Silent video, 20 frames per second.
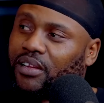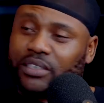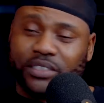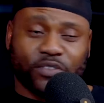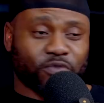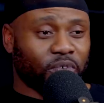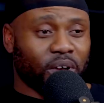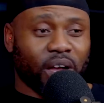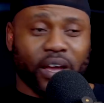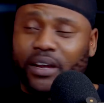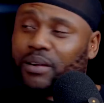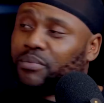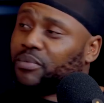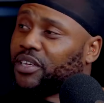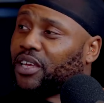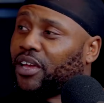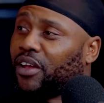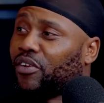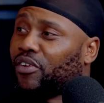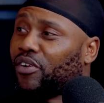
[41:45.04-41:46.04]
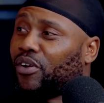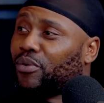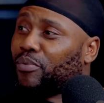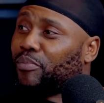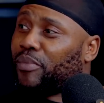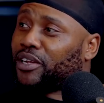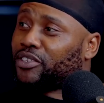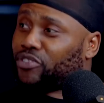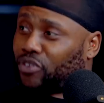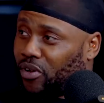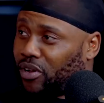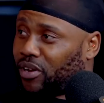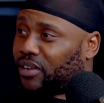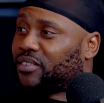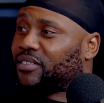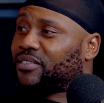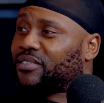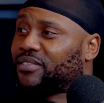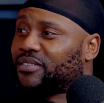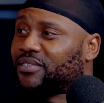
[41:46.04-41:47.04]
It's fine. I'm gonna carry on with my daughter.
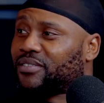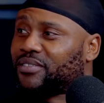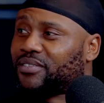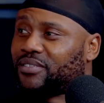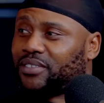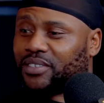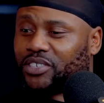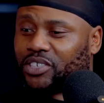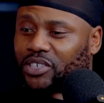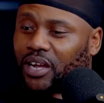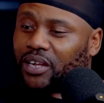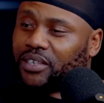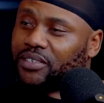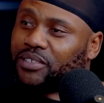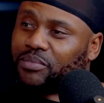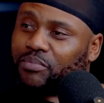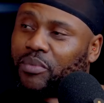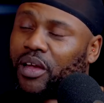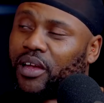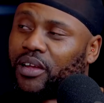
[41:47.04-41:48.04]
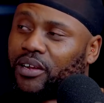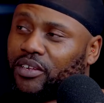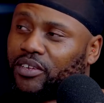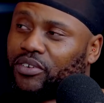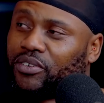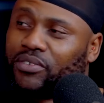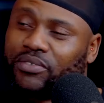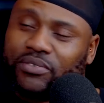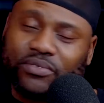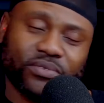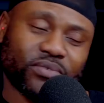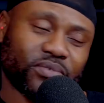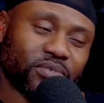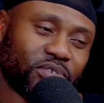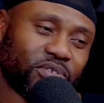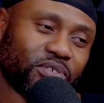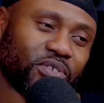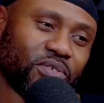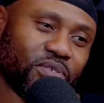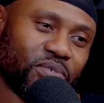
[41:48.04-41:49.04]
This child is mine, you know.
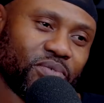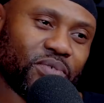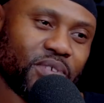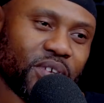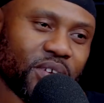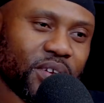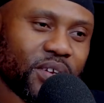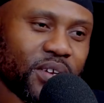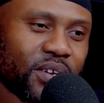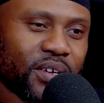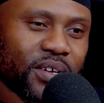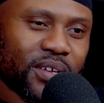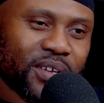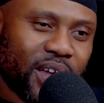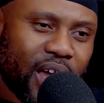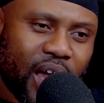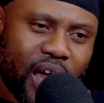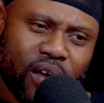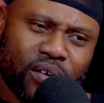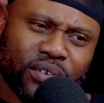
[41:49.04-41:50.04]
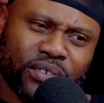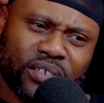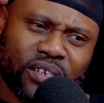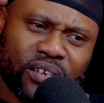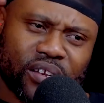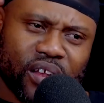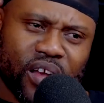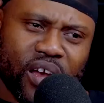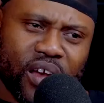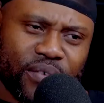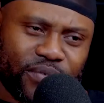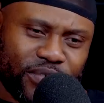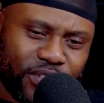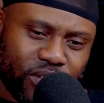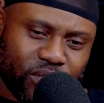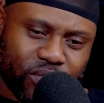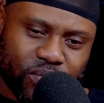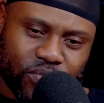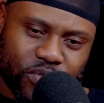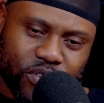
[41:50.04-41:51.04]
So I was in love with
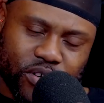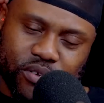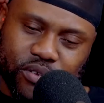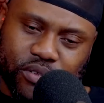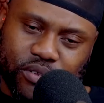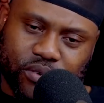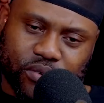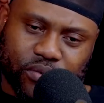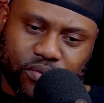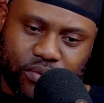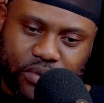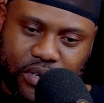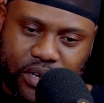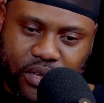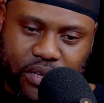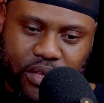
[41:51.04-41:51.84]
homegirl though. Like